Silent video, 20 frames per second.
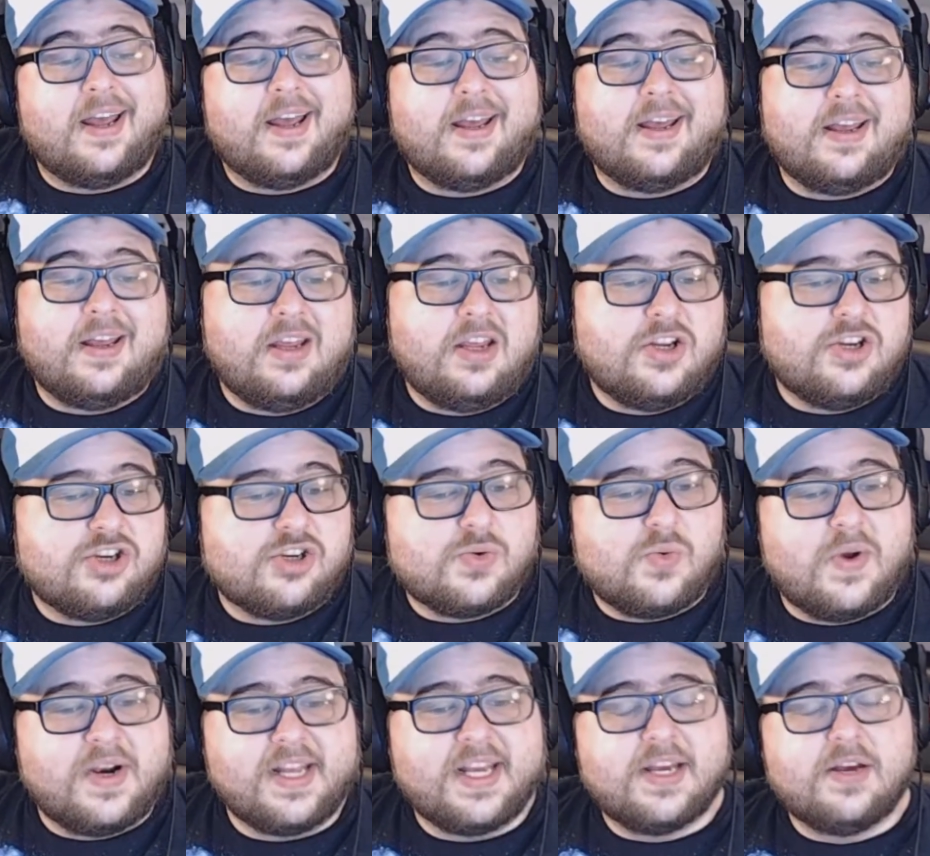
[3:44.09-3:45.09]
you just
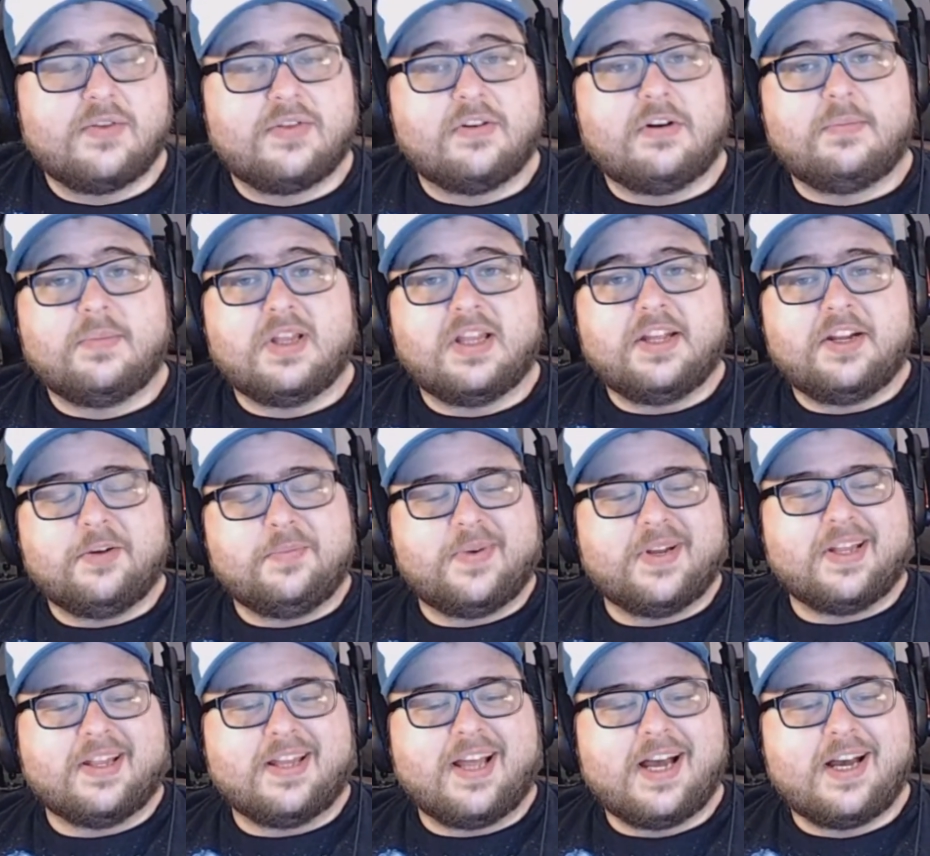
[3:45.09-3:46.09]
want to throw them a little bit
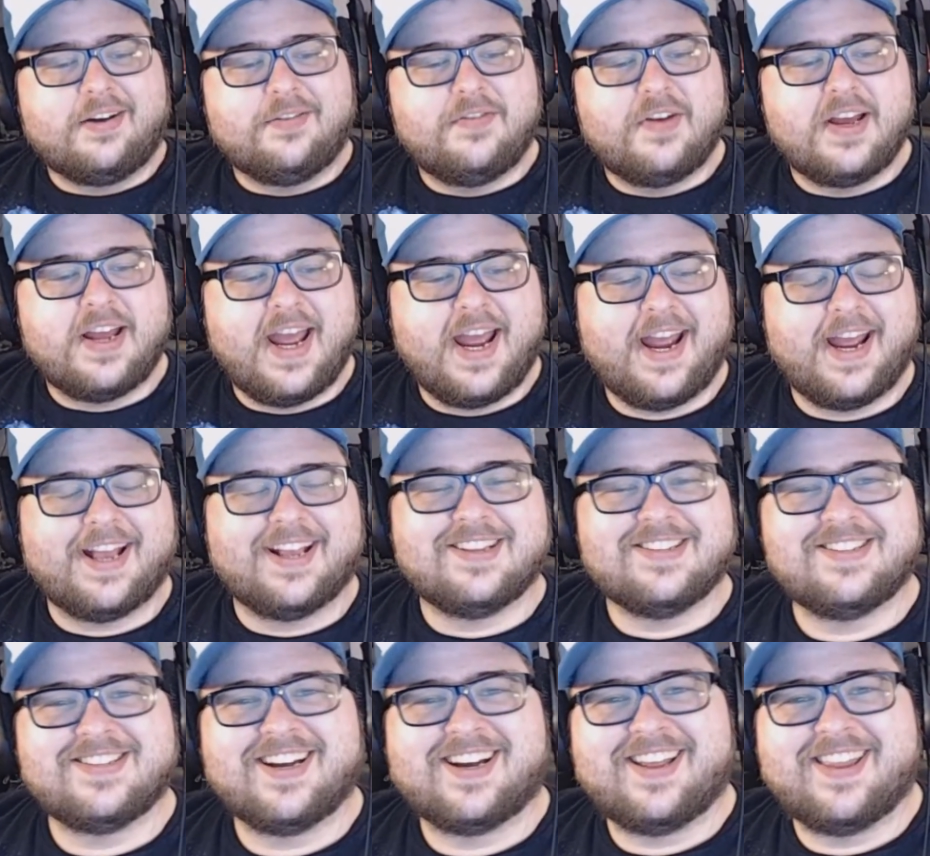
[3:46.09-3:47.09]
of love, and
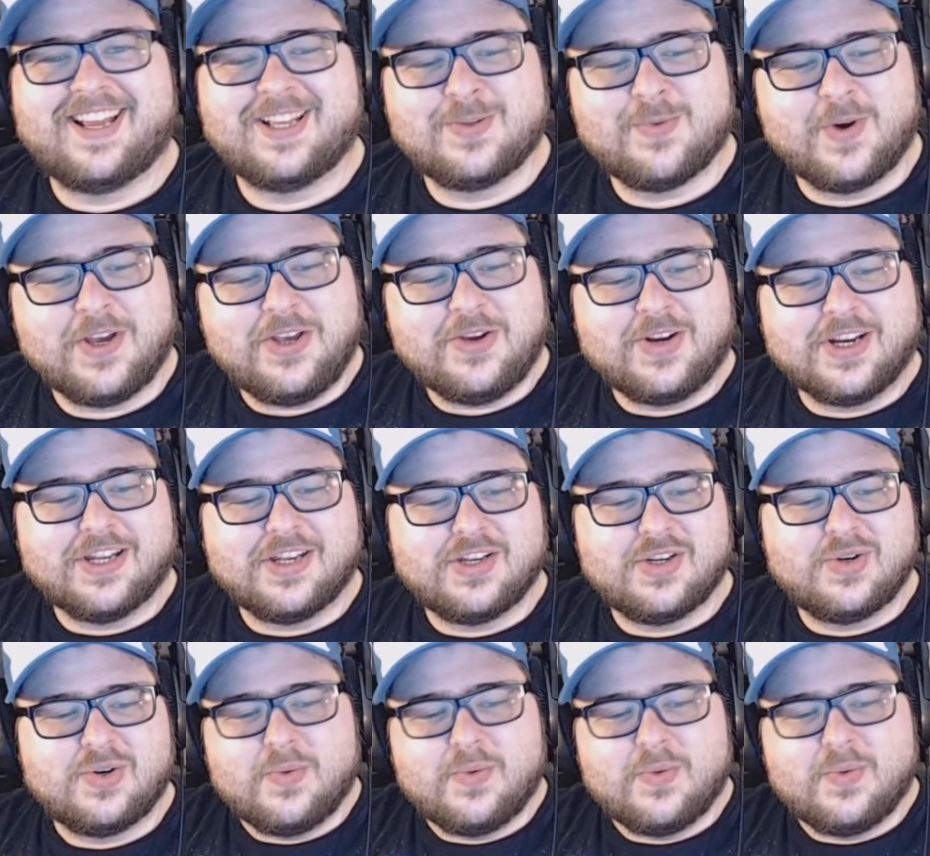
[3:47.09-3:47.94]
that's what you can do.